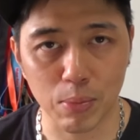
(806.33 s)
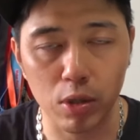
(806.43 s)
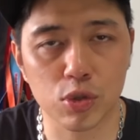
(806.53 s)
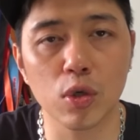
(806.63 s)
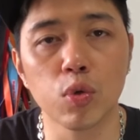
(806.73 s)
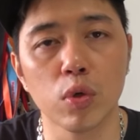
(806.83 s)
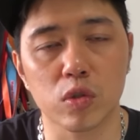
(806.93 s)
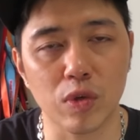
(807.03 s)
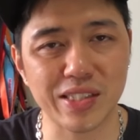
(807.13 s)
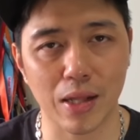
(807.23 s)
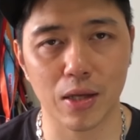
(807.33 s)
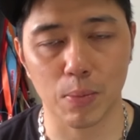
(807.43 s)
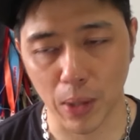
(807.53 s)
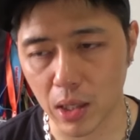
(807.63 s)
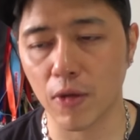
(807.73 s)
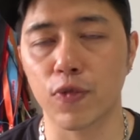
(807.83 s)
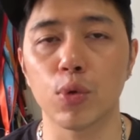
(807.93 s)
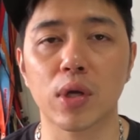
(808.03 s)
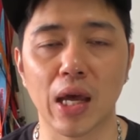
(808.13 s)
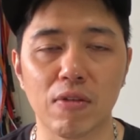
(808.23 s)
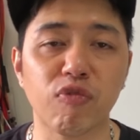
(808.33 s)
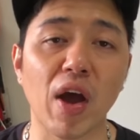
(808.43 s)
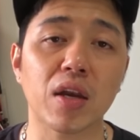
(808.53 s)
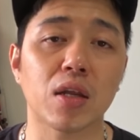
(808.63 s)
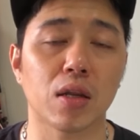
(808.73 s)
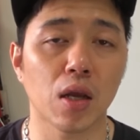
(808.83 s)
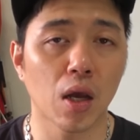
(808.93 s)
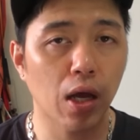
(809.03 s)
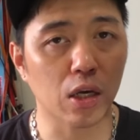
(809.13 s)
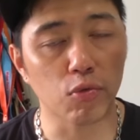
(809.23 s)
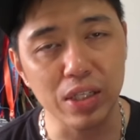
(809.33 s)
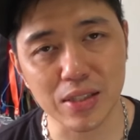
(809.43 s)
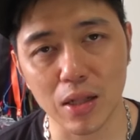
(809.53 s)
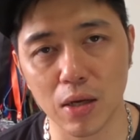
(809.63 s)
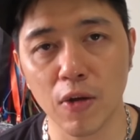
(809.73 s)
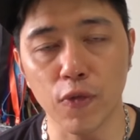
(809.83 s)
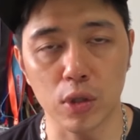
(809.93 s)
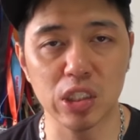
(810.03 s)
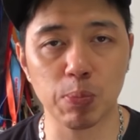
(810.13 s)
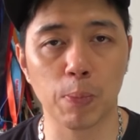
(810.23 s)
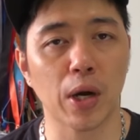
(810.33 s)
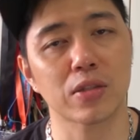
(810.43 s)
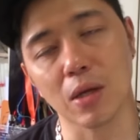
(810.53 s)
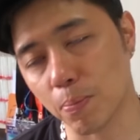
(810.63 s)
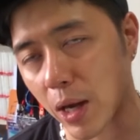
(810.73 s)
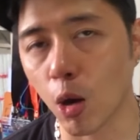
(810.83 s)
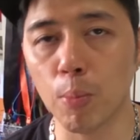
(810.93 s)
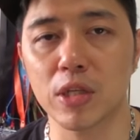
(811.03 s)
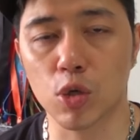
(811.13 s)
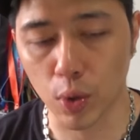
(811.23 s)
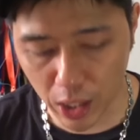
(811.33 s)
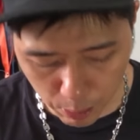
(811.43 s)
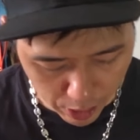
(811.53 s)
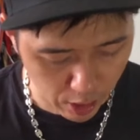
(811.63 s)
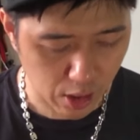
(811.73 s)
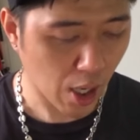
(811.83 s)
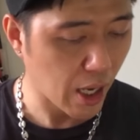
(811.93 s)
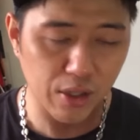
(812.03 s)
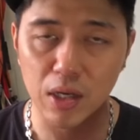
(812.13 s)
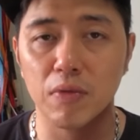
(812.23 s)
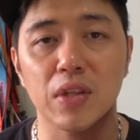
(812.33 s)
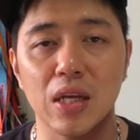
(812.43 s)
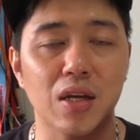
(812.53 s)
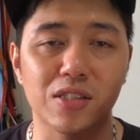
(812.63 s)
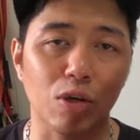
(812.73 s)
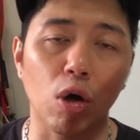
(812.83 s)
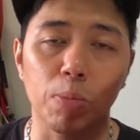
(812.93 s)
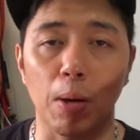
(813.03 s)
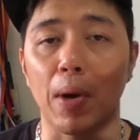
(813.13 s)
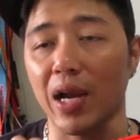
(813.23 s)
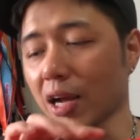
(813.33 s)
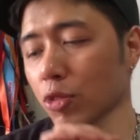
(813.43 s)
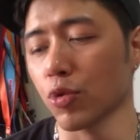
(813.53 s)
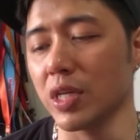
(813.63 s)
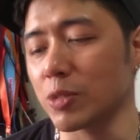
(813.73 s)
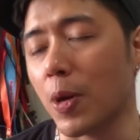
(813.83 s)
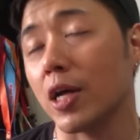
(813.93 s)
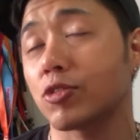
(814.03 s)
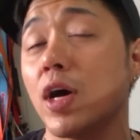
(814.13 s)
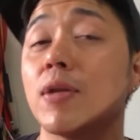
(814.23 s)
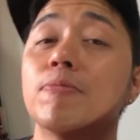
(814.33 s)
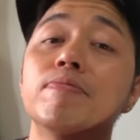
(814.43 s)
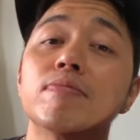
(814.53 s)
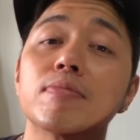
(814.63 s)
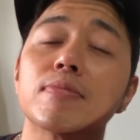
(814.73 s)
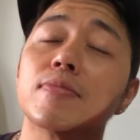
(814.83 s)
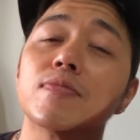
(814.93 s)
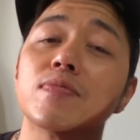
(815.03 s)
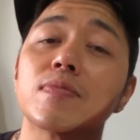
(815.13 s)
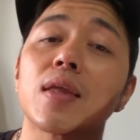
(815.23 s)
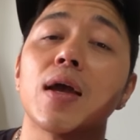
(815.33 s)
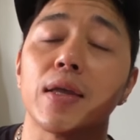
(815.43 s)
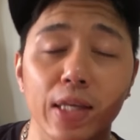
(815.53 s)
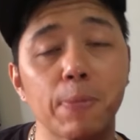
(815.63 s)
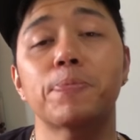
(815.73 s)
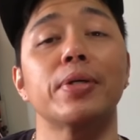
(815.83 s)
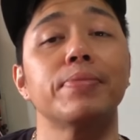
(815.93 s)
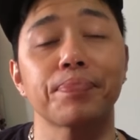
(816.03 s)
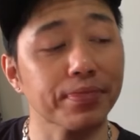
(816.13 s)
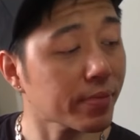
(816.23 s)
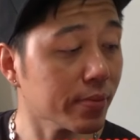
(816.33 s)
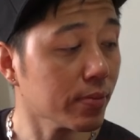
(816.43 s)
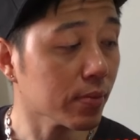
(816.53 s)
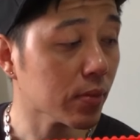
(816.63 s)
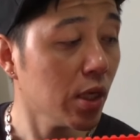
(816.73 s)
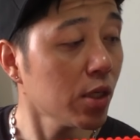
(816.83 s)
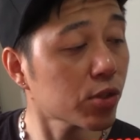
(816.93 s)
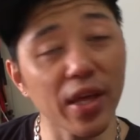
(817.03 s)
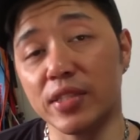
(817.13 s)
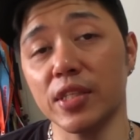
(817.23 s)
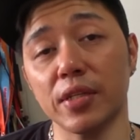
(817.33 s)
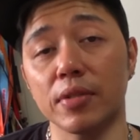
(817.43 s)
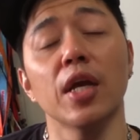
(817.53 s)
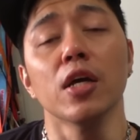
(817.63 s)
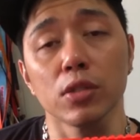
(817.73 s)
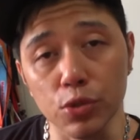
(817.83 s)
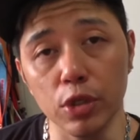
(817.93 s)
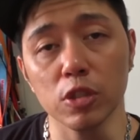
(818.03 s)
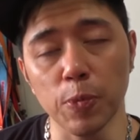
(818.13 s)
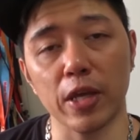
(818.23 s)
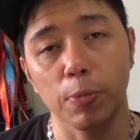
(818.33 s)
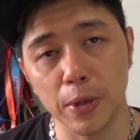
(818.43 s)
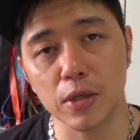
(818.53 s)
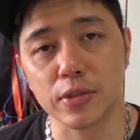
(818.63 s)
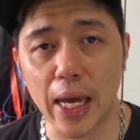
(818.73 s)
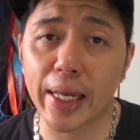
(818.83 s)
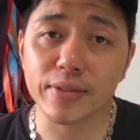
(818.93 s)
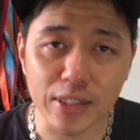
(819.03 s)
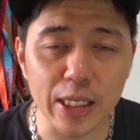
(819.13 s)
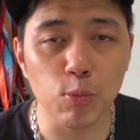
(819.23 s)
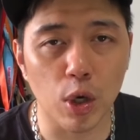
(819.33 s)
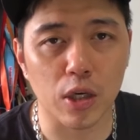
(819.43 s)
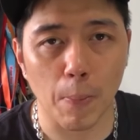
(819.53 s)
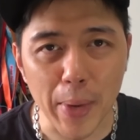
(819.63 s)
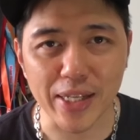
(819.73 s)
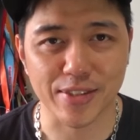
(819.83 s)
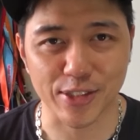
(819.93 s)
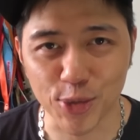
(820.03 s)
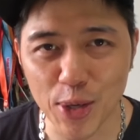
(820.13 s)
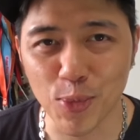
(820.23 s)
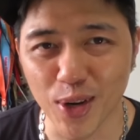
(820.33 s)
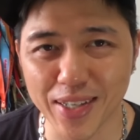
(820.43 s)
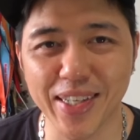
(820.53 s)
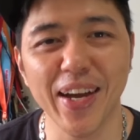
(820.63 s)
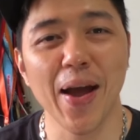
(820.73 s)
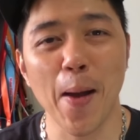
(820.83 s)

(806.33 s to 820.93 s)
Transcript: I'm not sure who is reselling it, but if you can find it at a reseller for a cheaper price, then by all means go ahead, because at the end of the day, it's all about Maliang 3D's parts, right? Yep. So that's it. Drills pay the bills and teamwork makes the dream work.